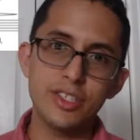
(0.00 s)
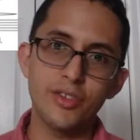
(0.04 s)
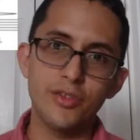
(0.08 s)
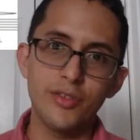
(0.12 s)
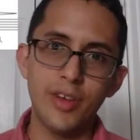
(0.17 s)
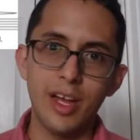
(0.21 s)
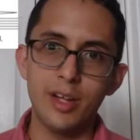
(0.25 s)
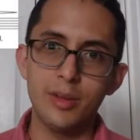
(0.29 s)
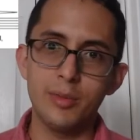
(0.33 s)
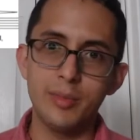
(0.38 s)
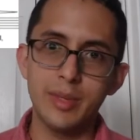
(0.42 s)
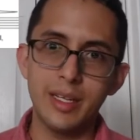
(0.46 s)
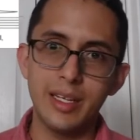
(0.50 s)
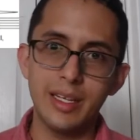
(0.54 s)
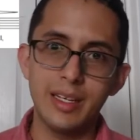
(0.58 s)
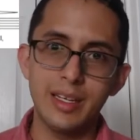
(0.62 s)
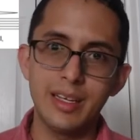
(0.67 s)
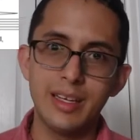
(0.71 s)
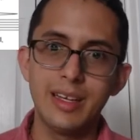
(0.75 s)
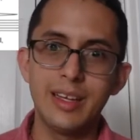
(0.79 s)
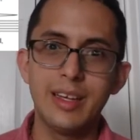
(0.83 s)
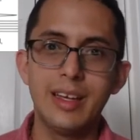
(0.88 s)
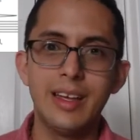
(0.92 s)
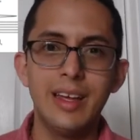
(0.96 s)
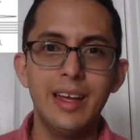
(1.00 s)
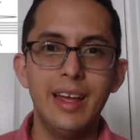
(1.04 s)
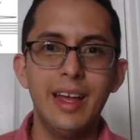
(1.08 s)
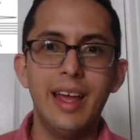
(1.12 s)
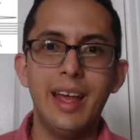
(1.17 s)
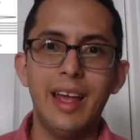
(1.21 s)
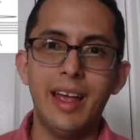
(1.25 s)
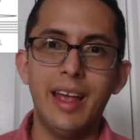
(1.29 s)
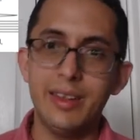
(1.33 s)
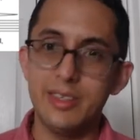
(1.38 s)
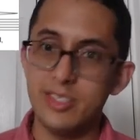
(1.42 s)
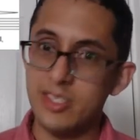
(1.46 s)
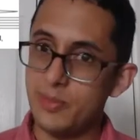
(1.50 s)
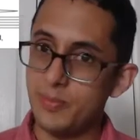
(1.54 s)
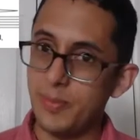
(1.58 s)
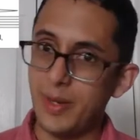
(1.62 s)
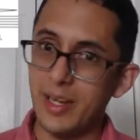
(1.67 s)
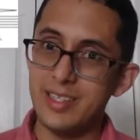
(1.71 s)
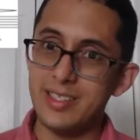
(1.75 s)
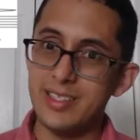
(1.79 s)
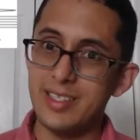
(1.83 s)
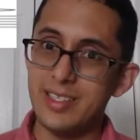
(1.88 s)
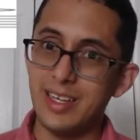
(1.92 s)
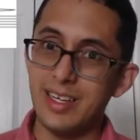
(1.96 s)
around me,
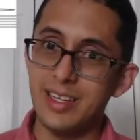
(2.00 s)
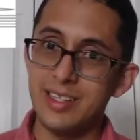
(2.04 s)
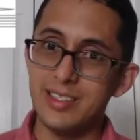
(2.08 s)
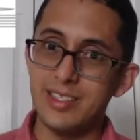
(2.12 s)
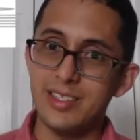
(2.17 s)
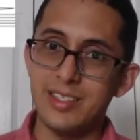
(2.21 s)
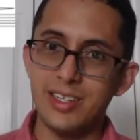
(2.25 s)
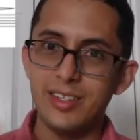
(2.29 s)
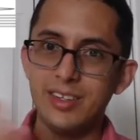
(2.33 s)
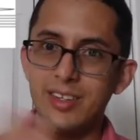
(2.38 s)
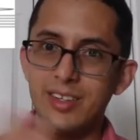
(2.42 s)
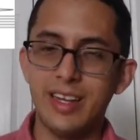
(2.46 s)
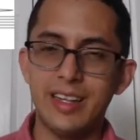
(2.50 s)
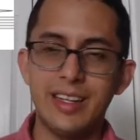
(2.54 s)
spicy and still,